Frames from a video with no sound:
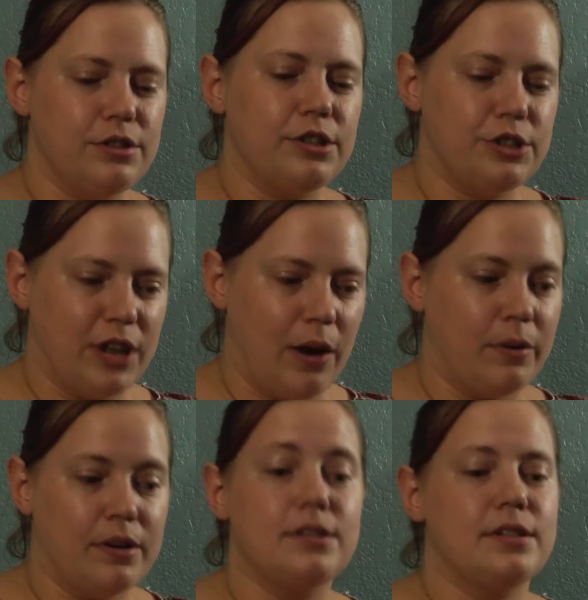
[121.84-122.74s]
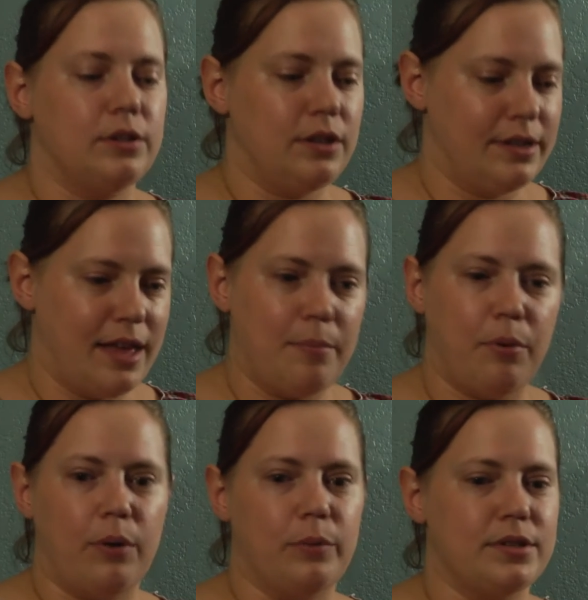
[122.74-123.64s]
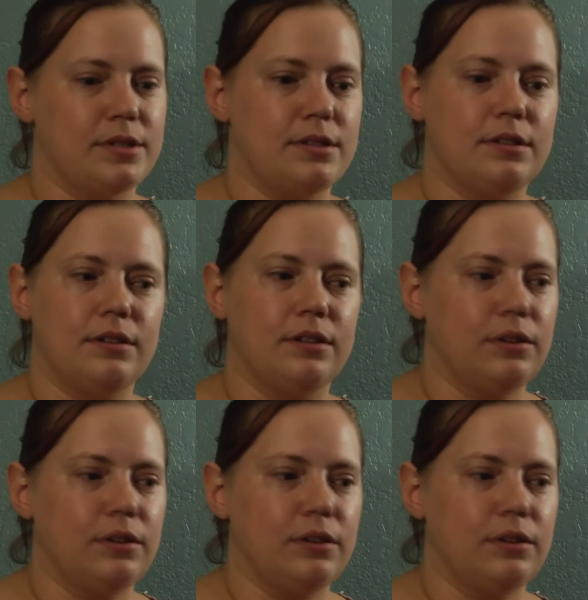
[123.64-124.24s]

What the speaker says: took a shower, still at that point was,